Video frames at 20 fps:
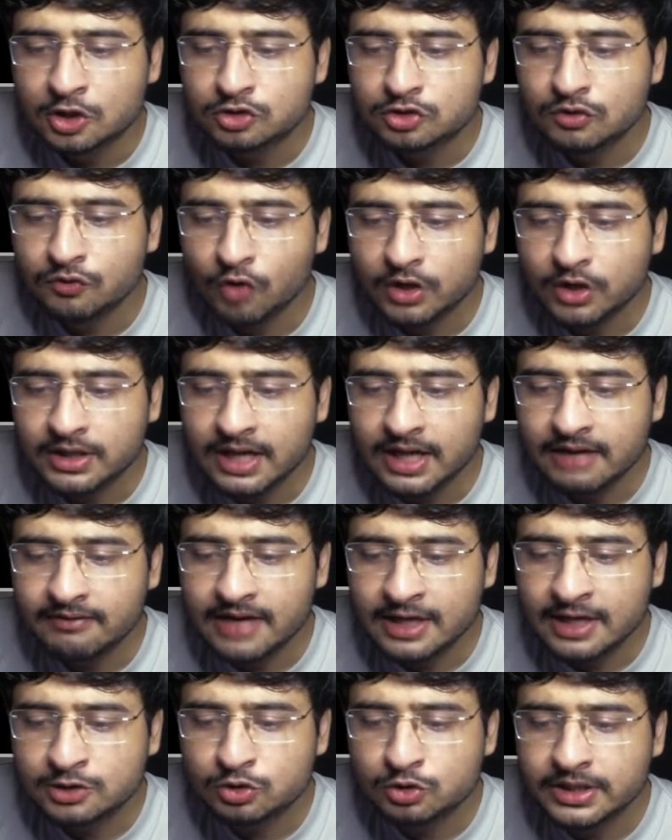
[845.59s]
So what I
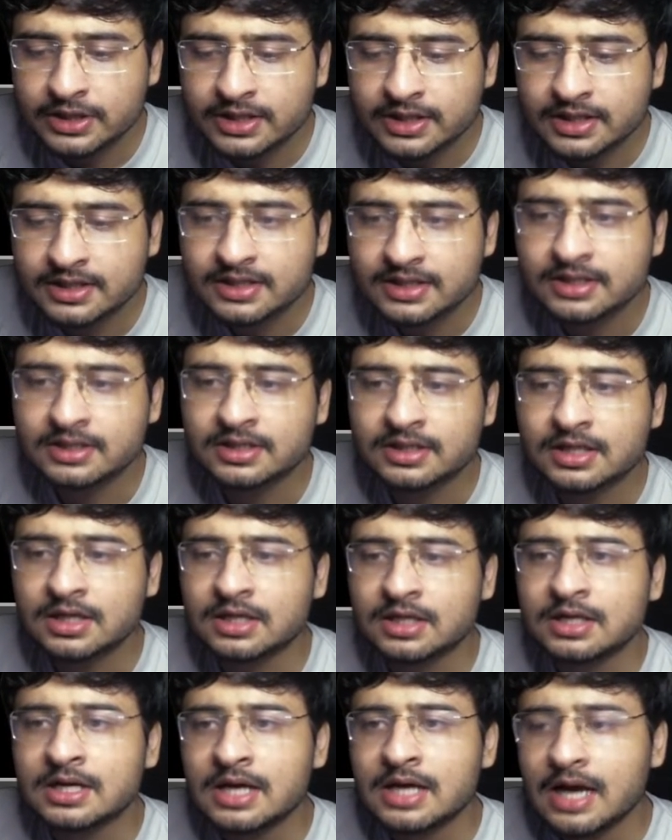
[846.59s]
have actually done here
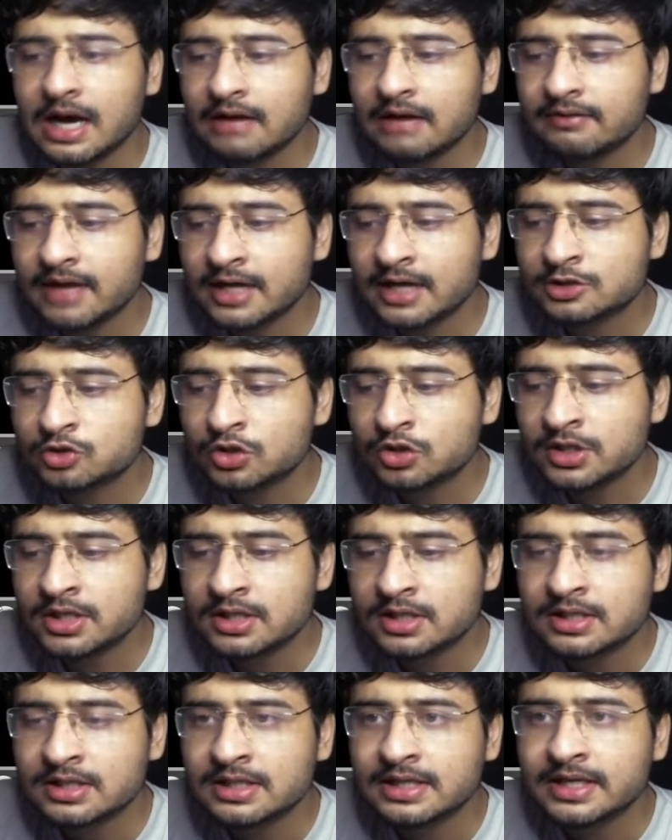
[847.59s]
now, I've
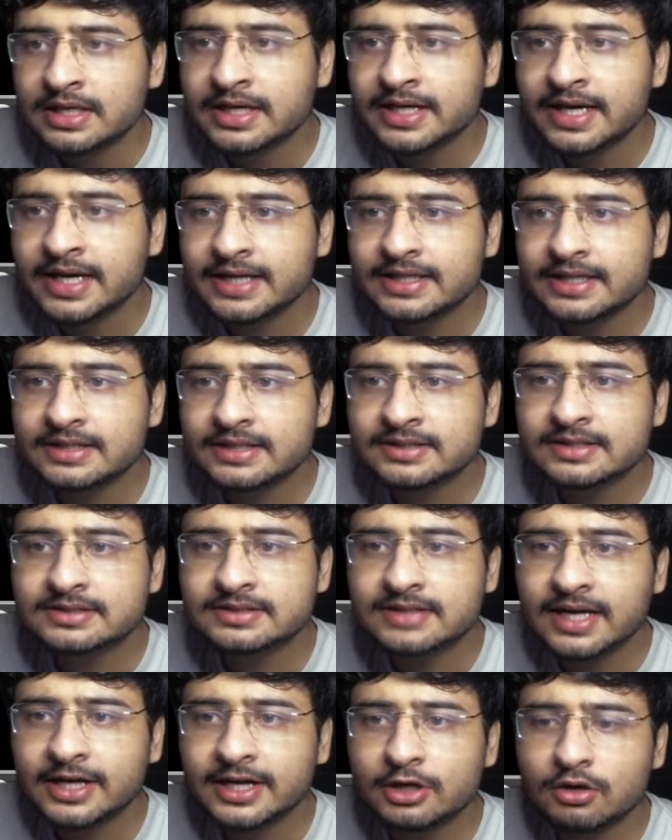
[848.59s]
actually created
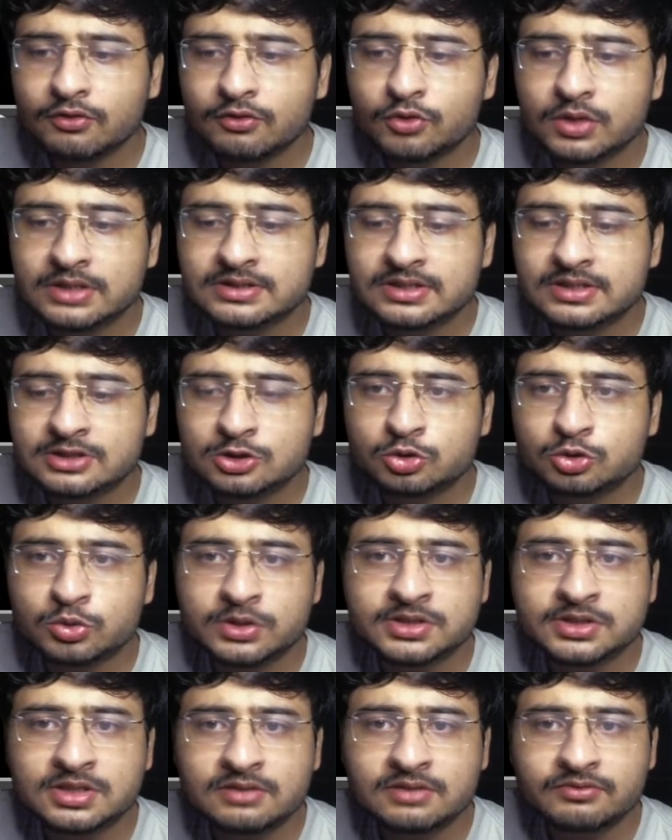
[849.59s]
this kind of, you can say,
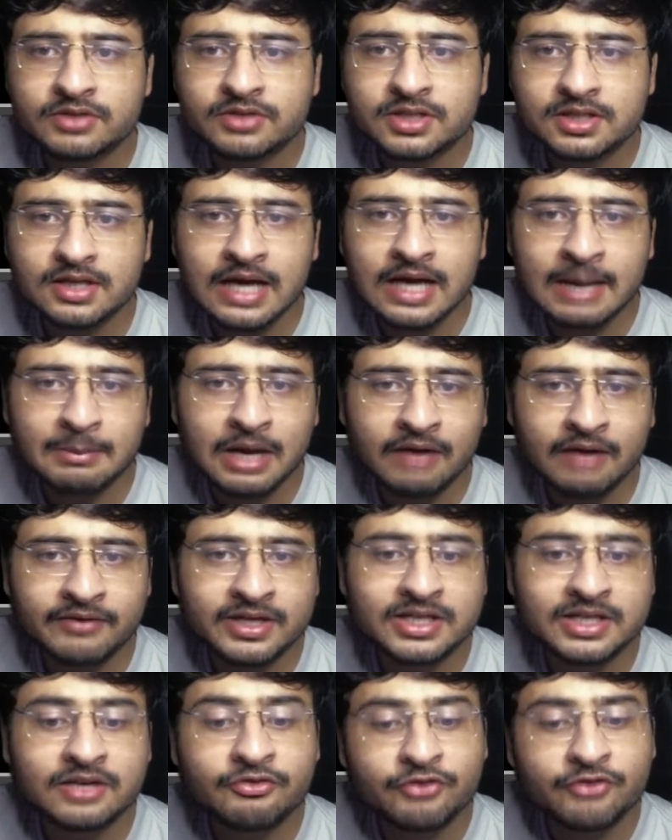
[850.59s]
situation where I'm
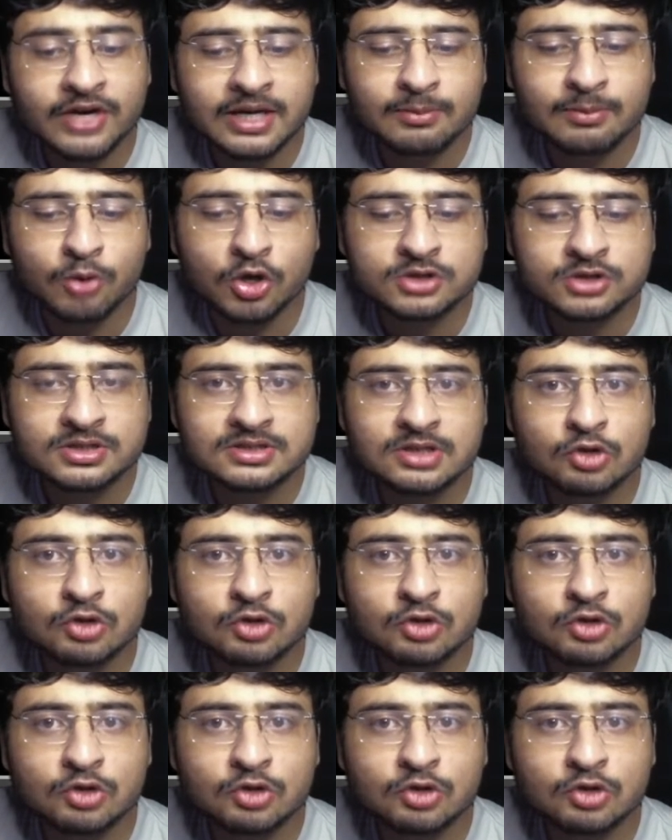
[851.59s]
having different boxes.